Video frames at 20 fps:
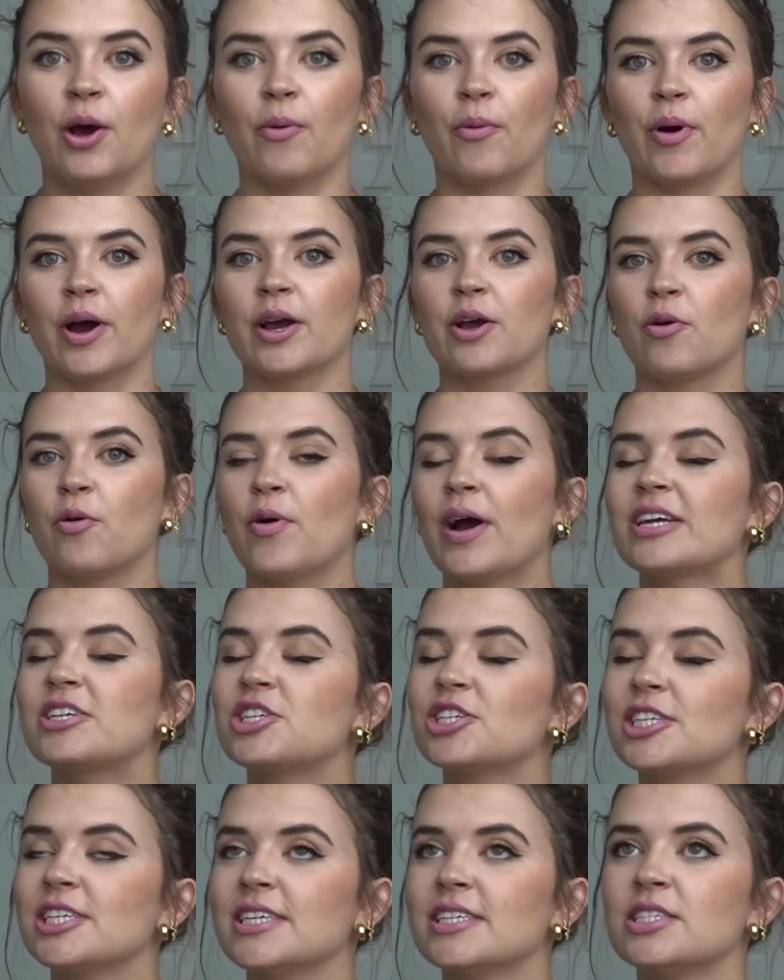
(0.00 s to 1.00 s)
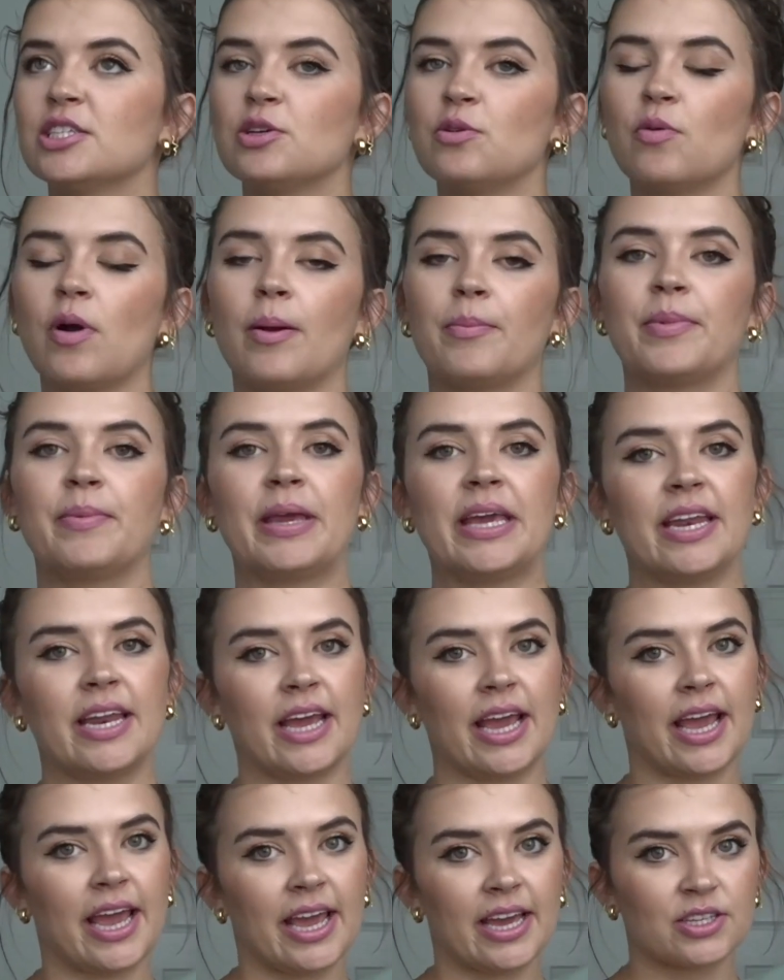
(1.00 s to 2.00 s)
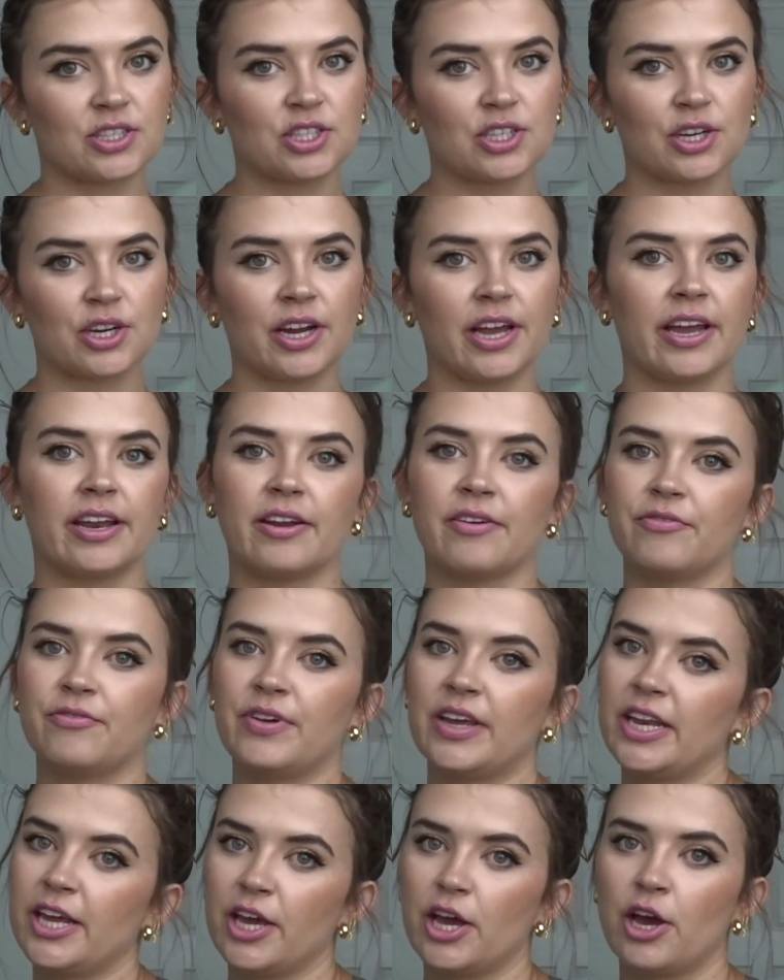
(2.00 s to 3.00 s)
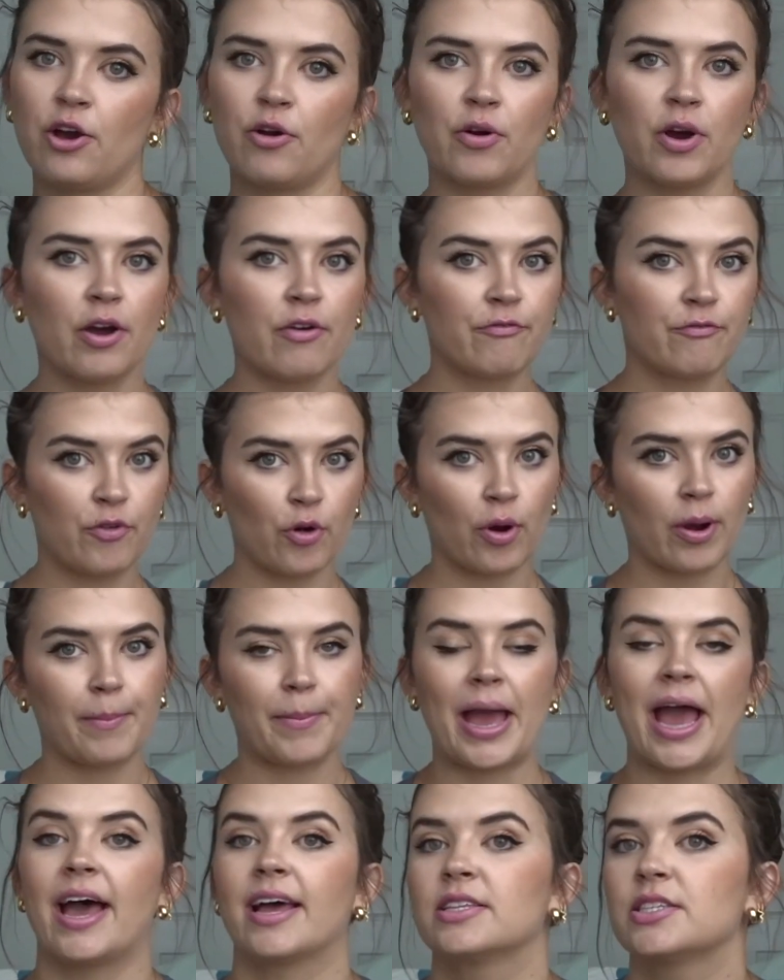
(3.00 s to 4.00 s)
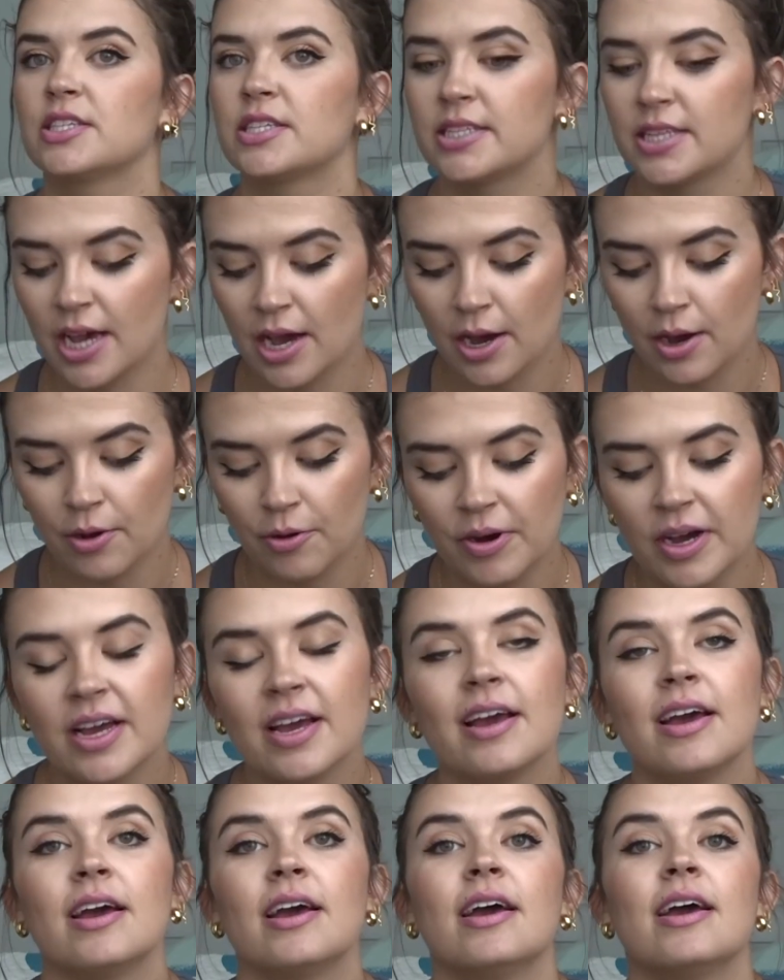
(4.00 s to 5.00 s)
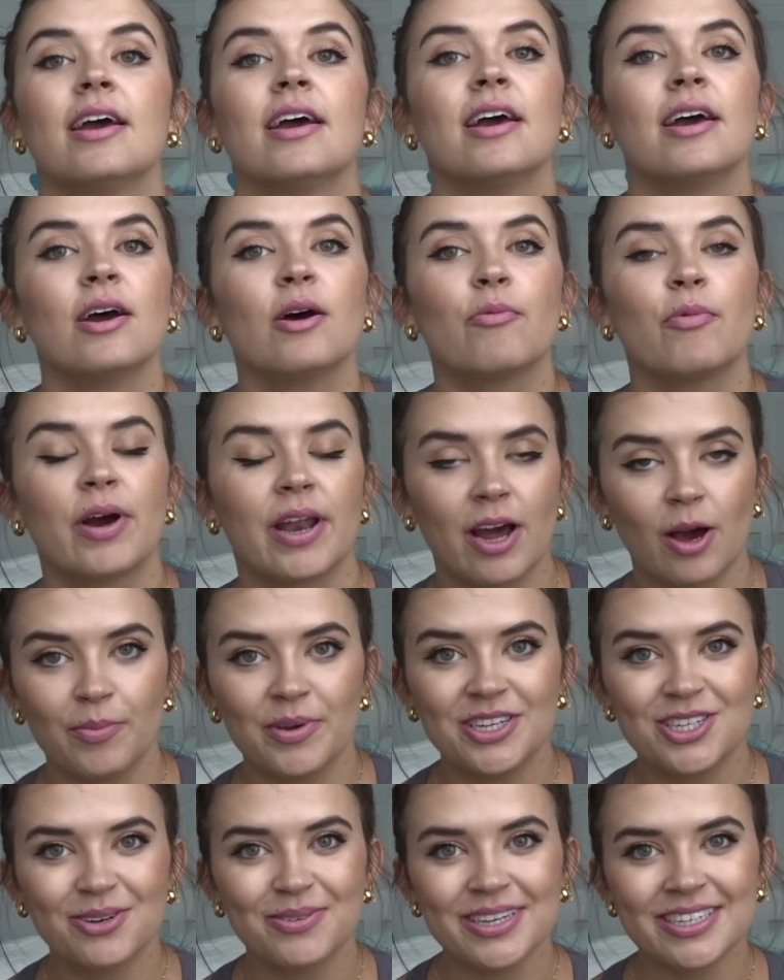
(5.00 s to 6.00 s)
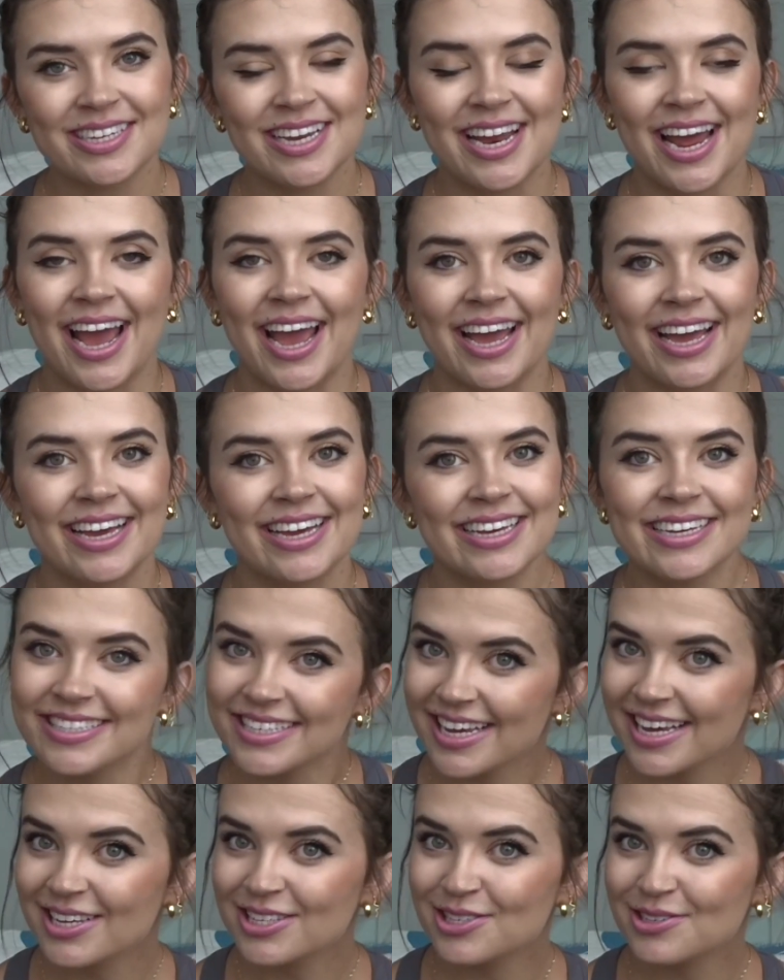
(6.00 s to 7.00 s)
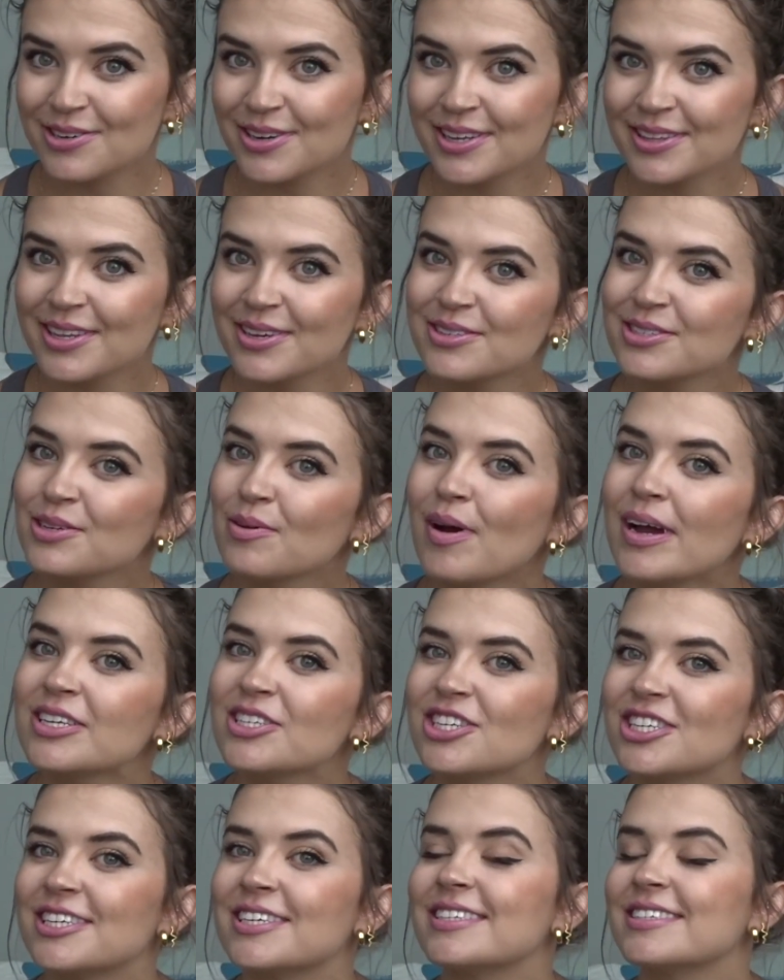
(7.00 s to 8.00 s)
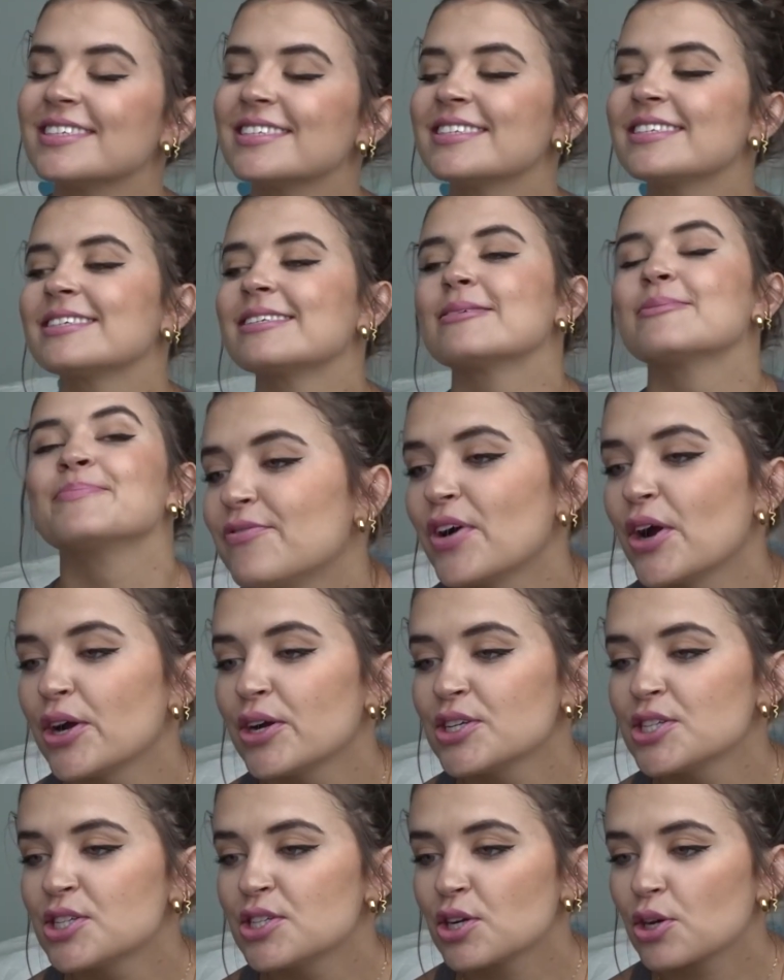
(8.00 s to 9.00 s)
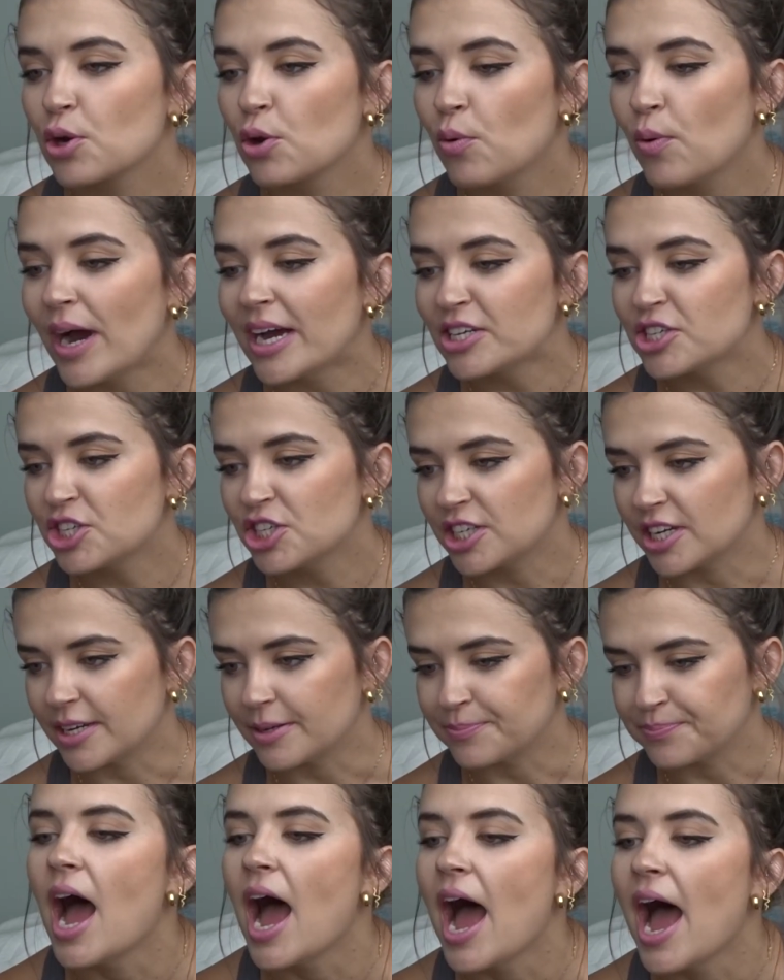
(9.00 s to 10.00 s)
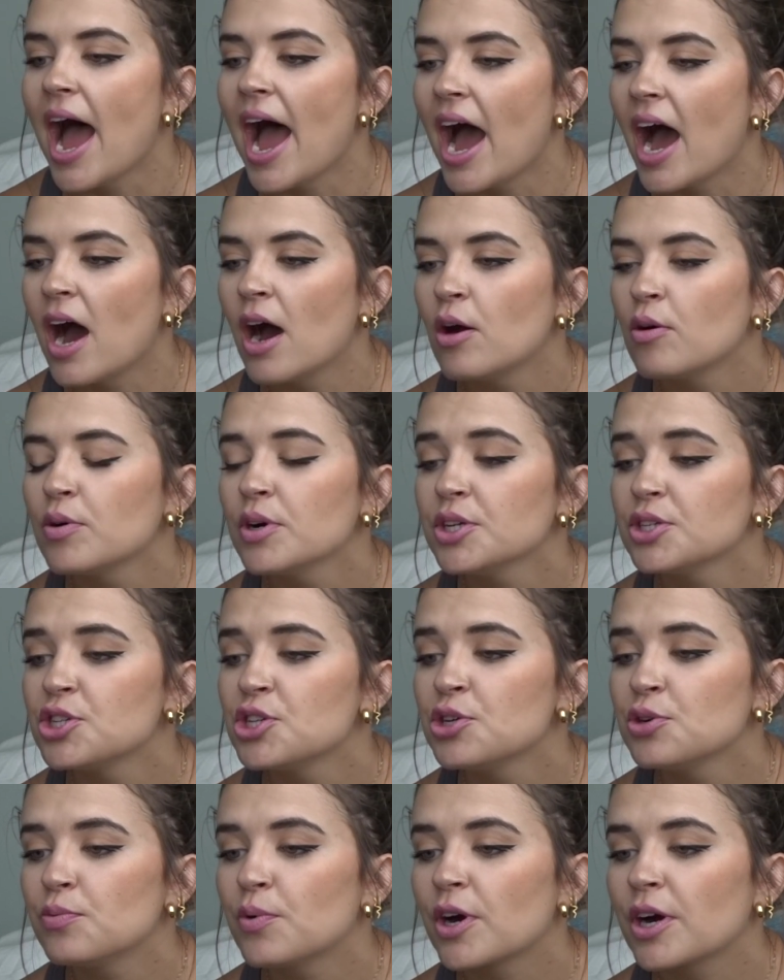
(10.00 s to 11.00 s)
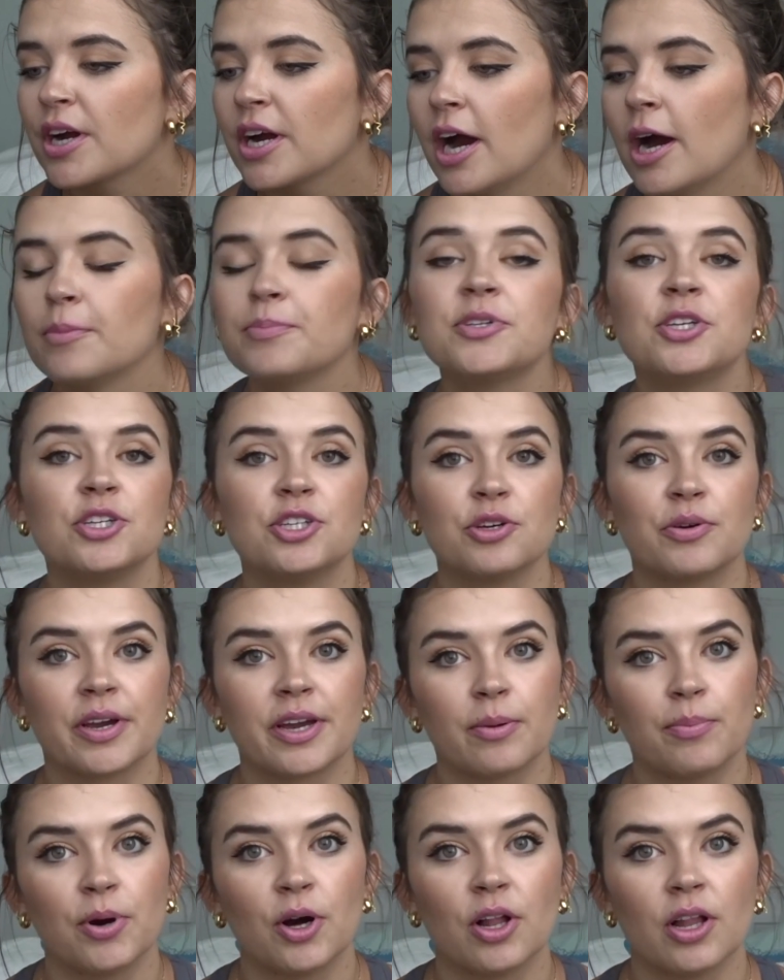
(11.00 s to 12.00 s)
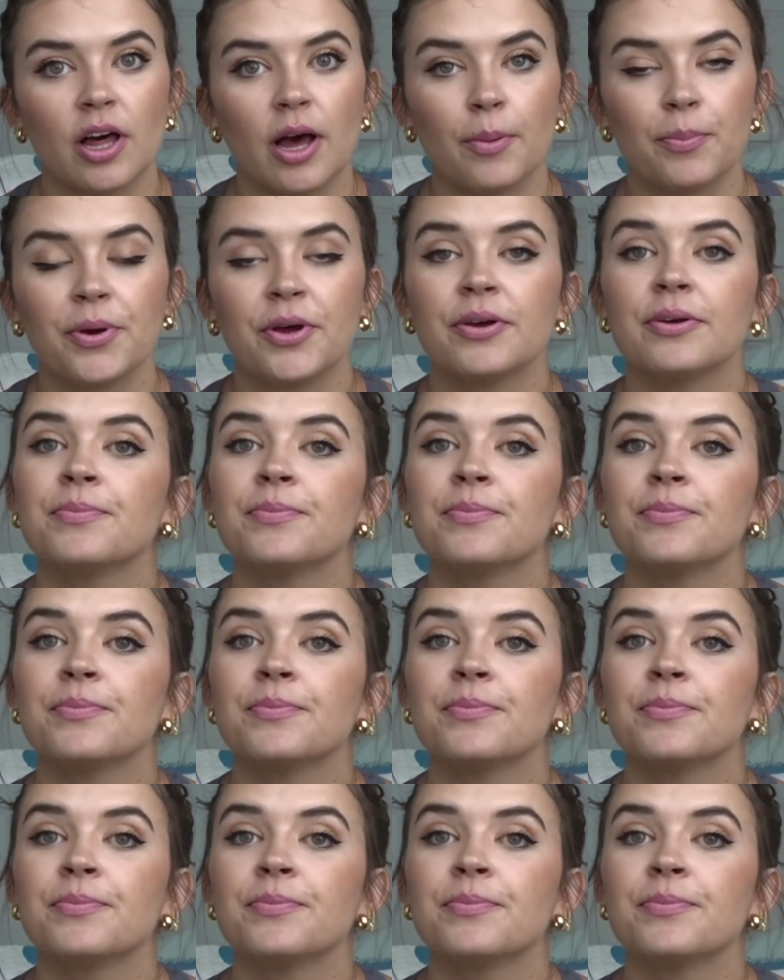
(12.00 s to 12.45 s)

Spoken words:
What questions you want me to answer in a video format. So what I'll be doing today is answering those questions. First question, how to work up to doing a pull-up?